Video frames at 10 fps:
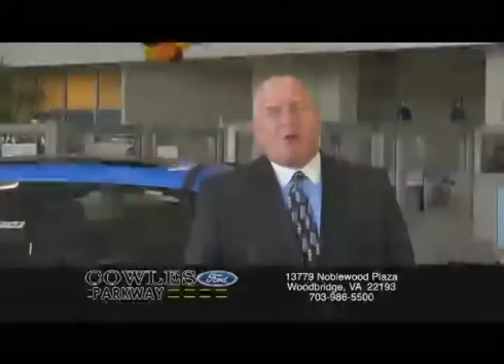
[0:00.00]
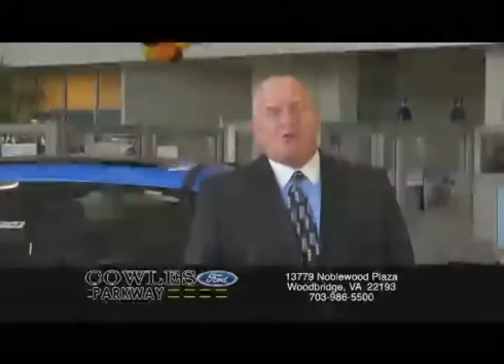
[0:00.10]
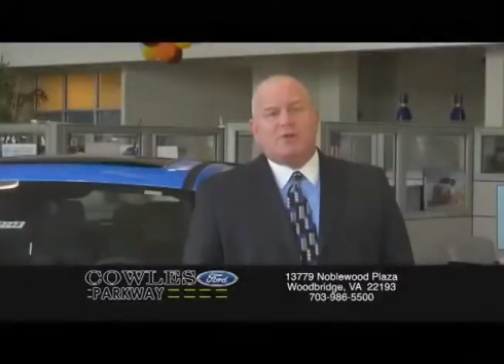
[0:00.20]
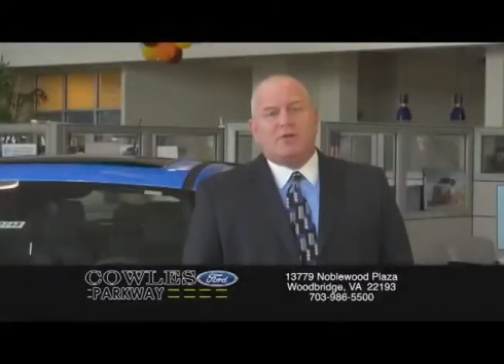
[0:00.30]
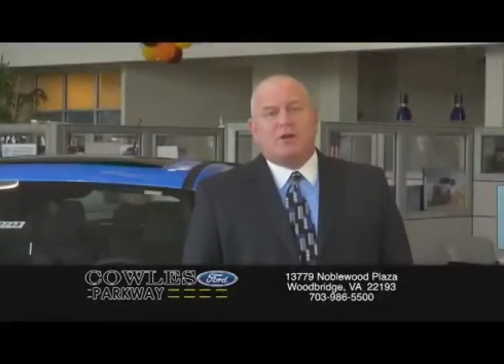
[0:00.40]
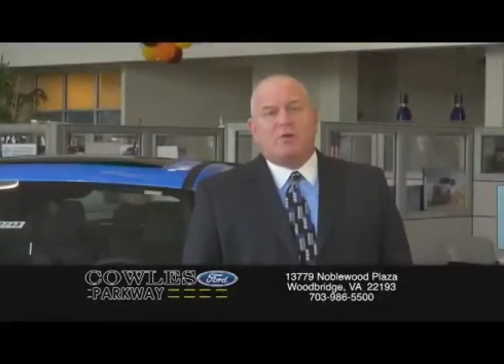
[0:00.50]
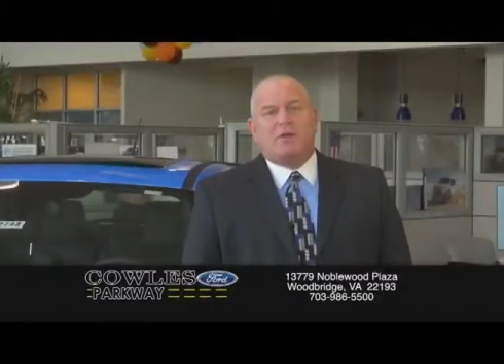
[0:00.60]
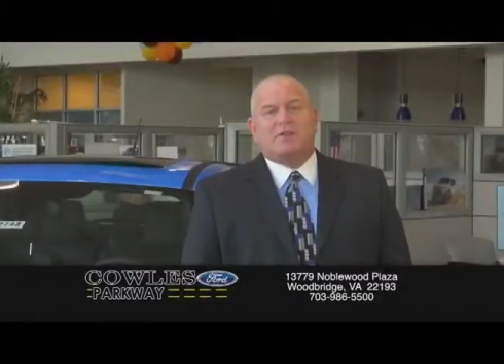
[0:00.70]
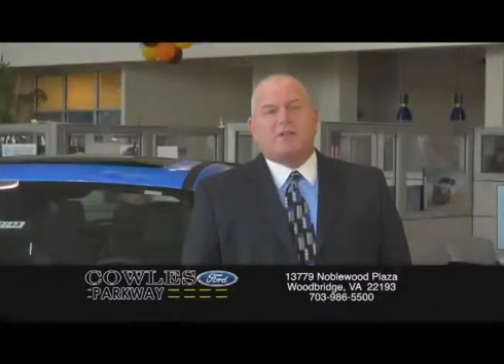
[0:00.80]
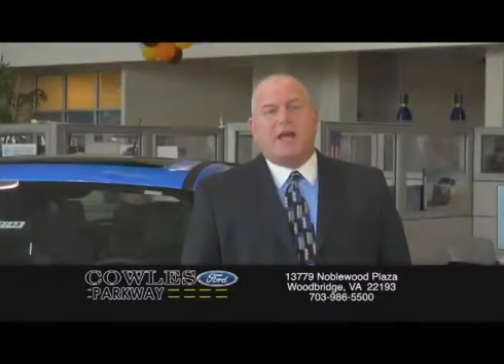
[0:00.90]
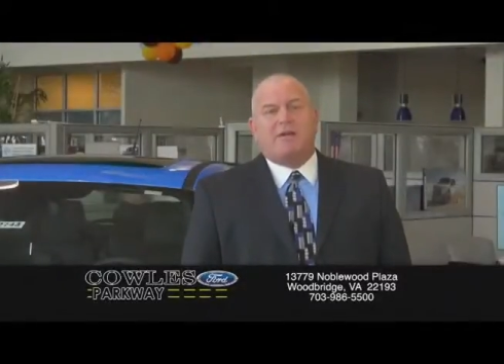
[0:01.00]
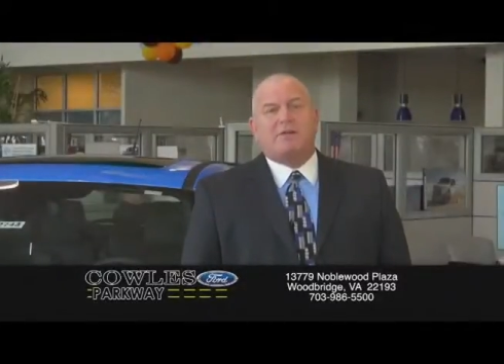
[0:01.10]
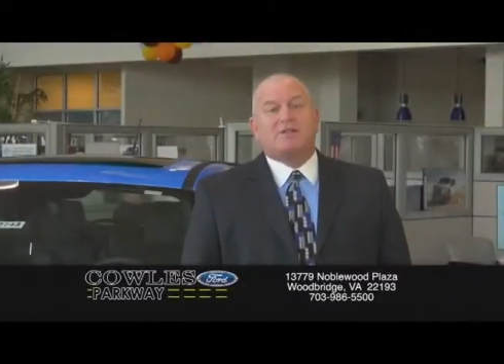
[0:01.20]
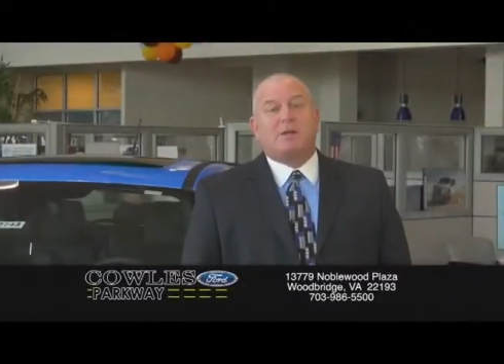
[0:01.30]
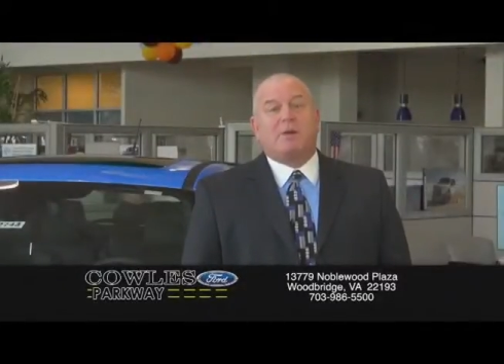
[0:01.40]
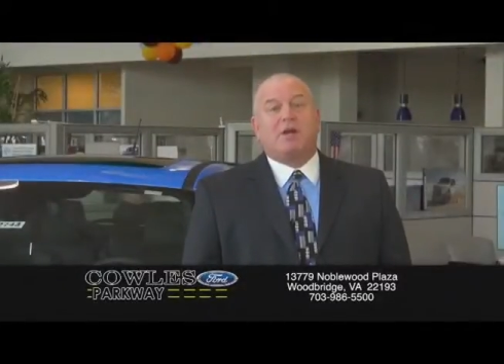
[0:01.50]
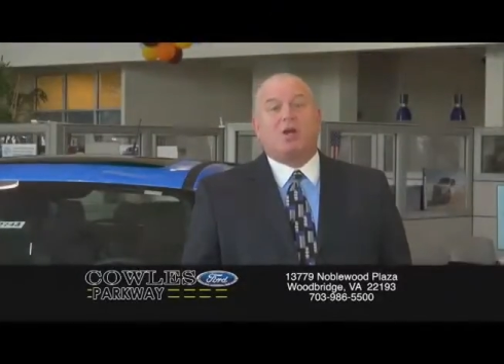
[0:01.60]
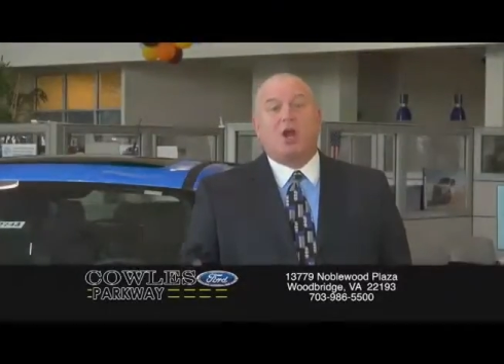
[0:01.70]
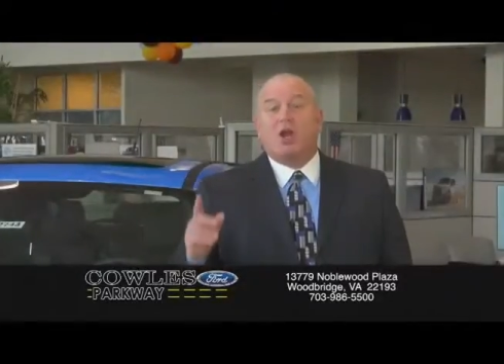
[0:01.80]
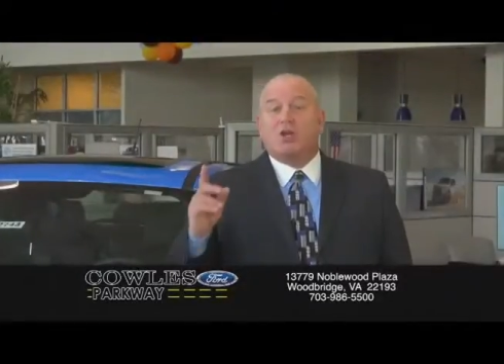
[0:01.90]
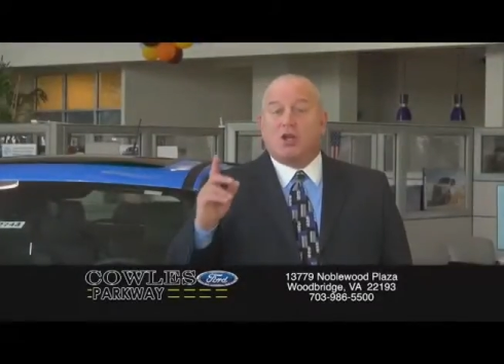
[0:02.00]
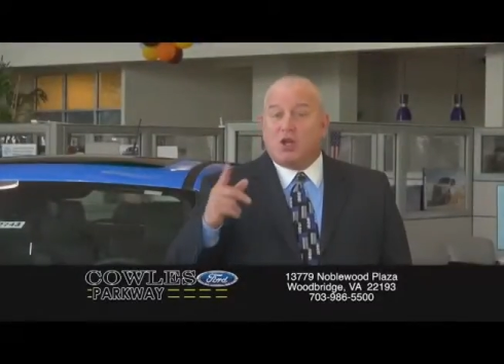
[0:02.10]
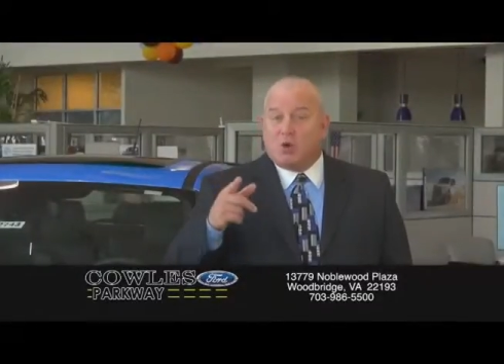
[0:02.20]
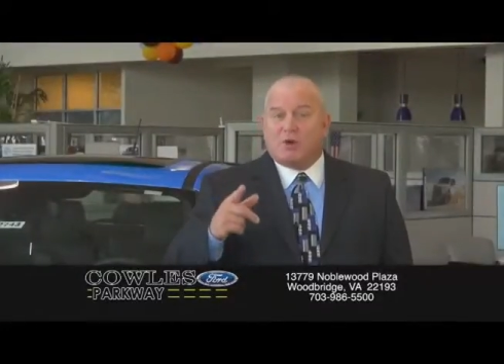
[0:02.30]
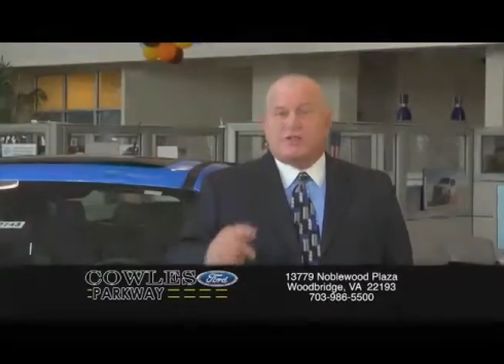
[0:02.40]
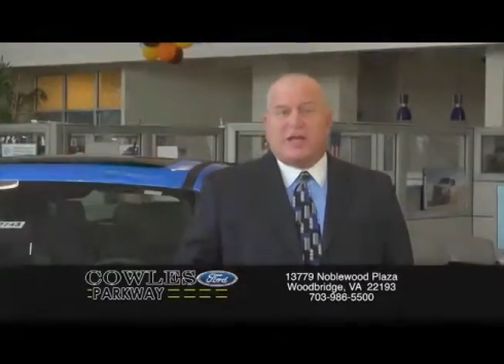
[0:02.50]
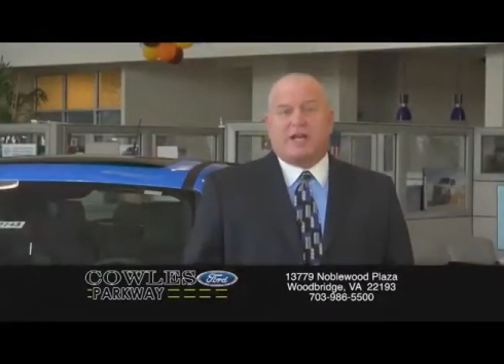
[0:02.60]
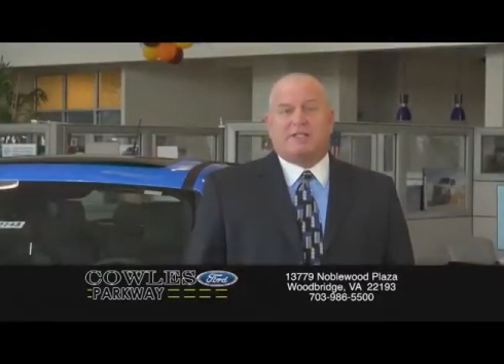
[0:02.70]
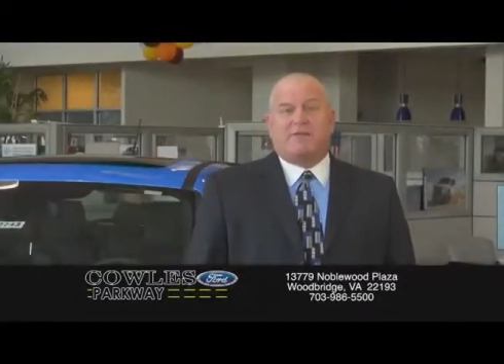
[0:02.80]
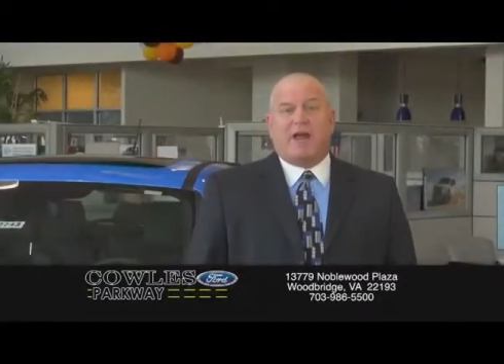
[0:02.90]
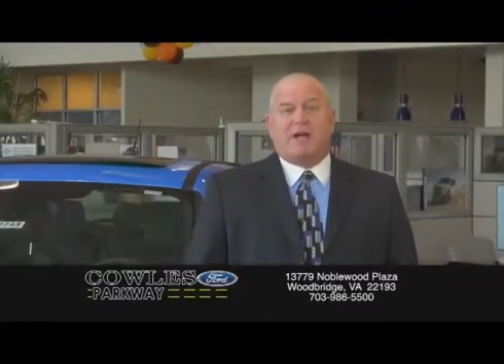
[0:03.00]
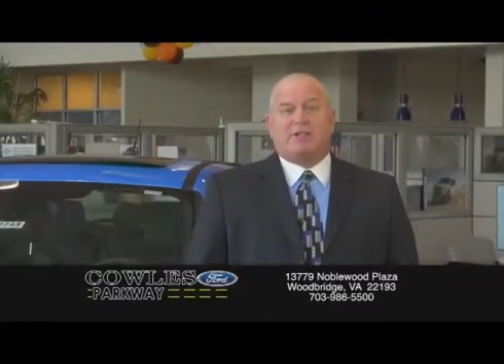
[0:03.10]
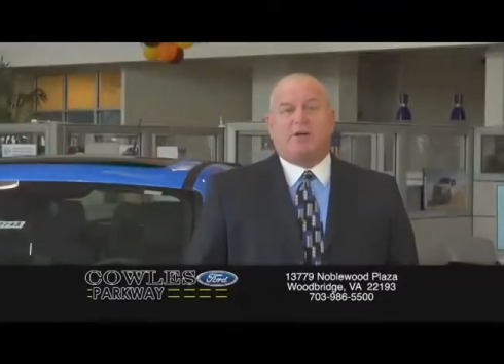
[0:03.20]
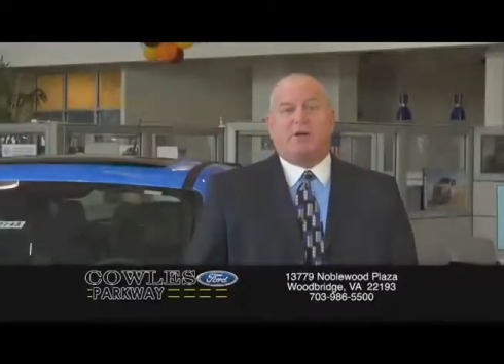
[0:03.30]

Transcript: also deal with a staff that's committed to your satisfaction.